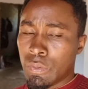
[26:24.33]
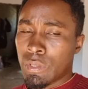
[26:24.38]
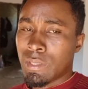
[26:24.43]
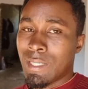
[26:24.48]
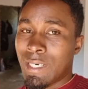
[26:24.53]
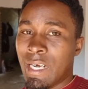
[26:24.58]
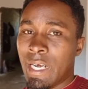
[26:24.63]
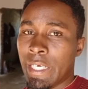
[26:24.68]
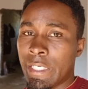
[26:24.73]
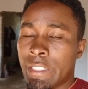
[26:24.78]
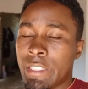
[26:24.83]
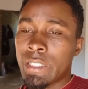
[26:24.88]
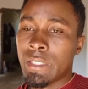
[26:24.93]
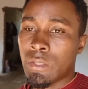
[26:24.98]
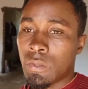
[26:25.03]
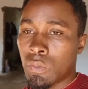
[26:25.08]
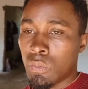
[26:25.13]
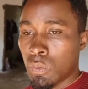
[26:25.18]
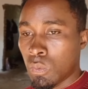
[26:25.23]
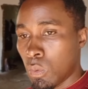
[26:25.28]
rushing
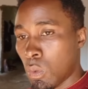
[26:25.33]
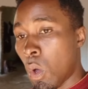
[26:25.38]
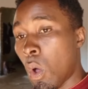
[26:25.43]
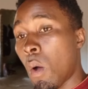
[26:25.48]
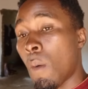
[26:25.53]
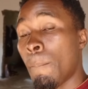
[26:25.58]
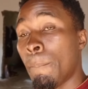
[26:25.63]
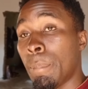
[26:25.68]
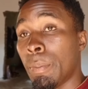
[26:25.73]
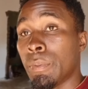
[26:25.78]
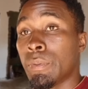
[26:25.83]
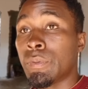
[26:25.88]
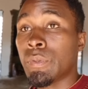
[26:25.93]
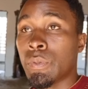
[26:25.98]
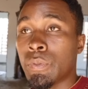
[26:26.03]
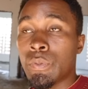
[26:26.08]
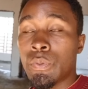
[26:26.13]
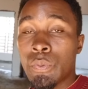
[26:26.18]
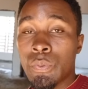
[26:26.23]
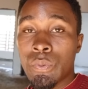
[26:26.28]
to
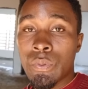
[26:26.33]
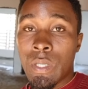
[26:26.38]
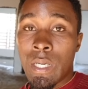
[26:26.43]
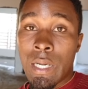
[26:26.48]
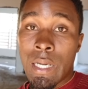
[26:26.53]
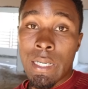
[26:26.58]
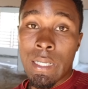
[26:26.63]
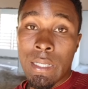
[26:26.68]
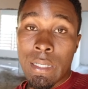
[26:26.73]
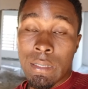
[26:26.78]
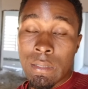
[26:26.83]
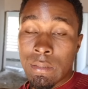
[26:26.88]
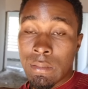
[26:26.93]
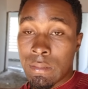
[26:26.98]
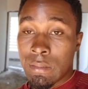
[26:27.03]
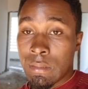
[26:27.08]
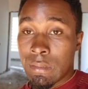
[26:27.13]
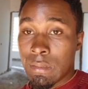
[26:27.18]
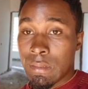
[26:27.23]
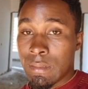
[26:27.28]
do
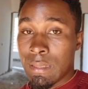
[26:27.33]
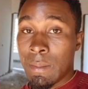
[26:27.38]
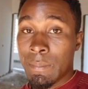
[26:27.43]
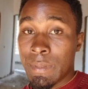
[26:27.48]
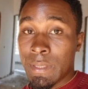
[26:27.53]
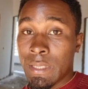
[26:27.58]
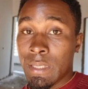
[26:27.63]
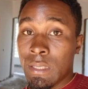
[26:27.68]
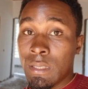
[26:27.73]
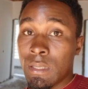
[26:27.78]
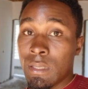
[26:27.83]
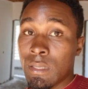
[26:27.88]
something